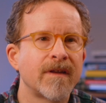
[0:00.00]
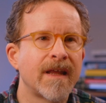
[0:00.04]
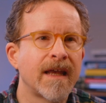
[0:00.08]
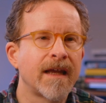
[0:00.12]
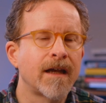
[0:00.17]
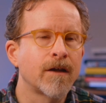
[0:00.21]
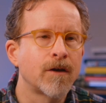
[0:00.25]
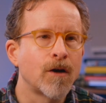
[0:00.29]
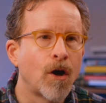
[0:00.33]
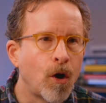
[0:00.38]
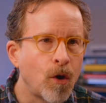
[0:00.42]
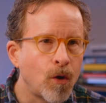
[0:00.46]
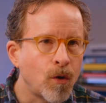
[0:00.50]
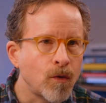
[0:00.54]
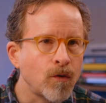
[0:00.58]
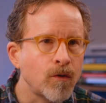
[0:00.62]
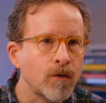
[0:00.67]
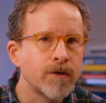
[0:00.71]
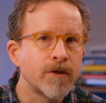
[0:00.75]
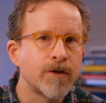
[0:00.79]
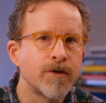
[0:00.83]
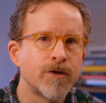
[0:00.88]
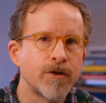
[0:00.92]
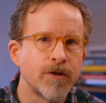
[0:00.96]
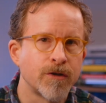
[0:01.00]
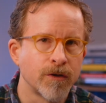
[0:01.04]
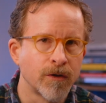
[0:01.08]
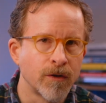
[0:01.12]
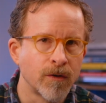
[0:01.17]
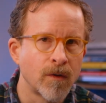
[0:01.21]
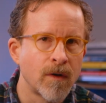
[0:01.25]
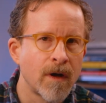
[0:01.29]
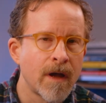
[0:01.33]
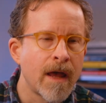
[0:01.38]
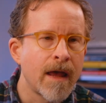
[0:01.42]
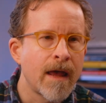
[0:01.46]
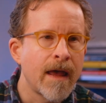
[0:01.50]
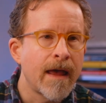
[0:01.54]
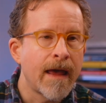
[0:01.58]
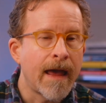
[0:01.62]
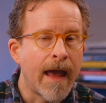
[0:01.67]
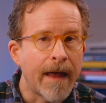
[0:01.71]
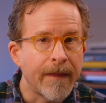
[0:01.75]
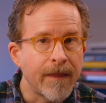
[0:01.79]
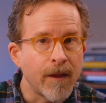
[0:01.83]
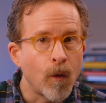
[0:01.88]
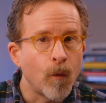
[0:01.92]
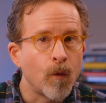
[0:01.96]
they could hold to,
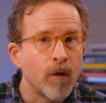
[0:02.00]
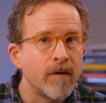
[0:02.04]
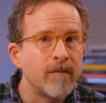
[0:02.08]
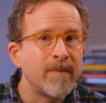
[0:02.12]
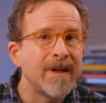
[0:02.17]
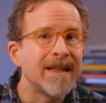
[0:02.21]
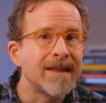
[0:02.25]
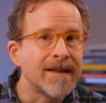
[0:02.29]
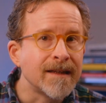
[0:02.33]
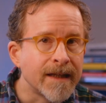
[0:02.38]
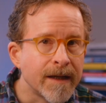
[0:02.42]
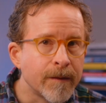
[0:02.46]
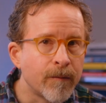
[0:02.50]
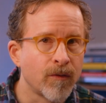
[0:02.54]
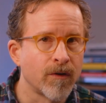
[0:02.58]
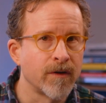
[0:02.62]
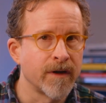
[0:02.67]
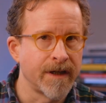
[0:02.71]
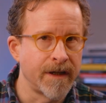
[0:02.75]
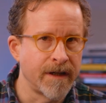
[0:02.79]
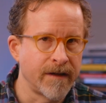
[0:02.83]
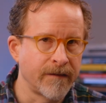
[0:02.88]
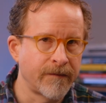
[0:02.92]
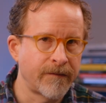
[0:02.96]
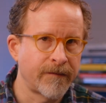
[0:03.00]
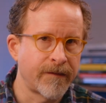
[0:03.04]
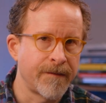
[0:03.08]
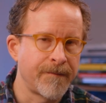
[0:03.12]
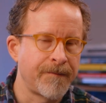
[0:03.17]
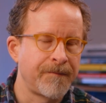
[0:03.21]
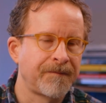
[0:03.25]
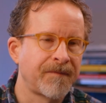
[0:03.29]
and that would be liberative,